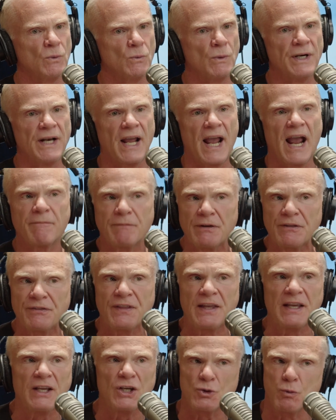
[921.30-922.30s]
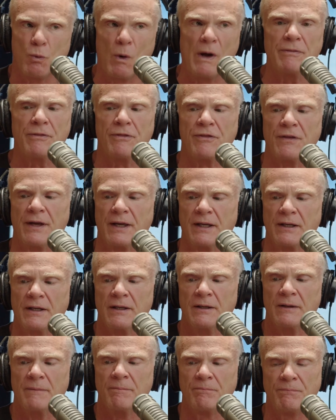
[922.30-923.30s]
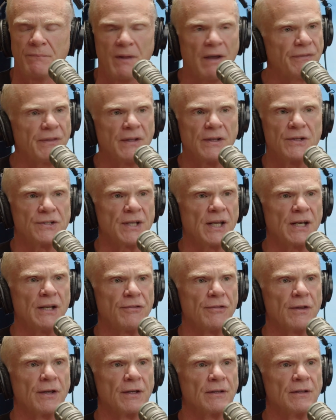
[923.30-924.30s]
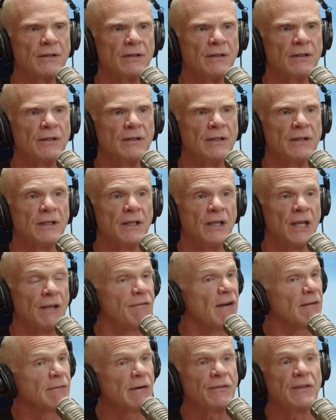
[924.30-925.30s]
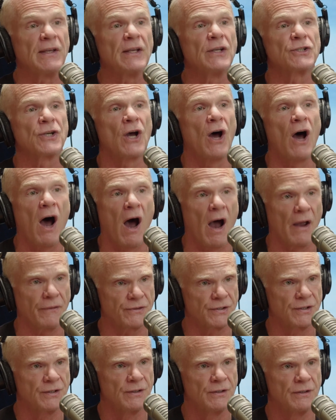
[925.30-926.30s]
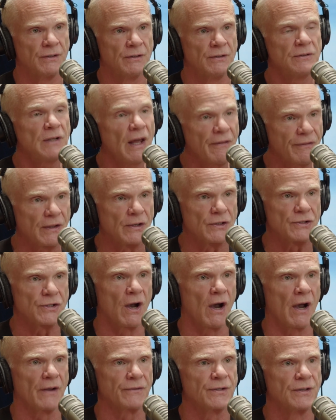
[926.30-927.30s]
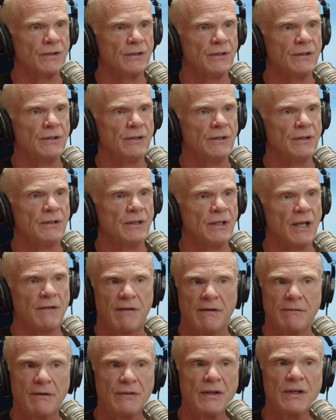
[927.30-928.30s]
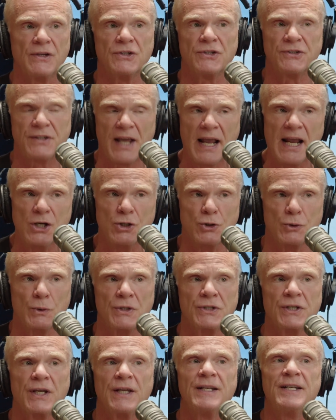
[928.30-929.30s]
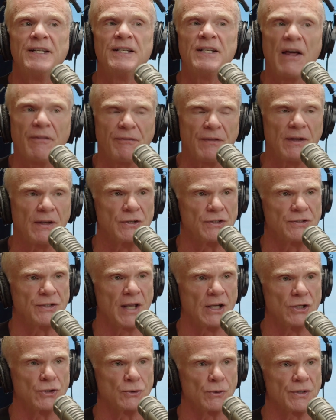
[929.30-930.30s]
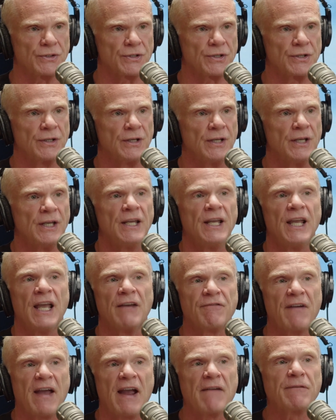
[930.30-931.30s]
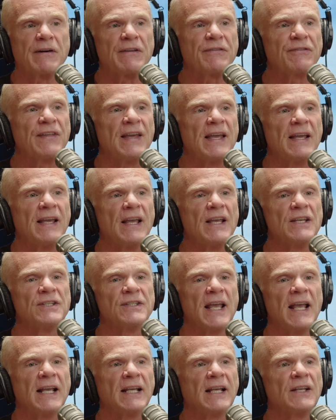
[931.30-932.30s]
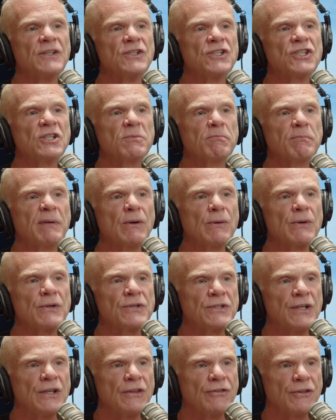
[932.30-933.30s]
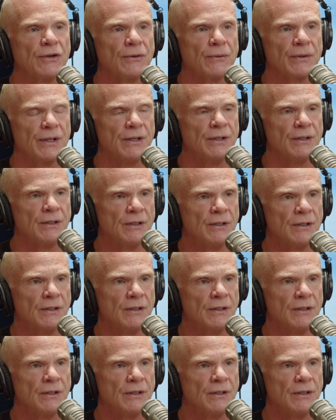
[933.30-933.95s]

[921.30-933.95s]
When everything is one thing, nothing is anything. If everything is hot, nothing is hot. If everything is dangerous, nothing is dangerous. If everything is a conspiracy theory,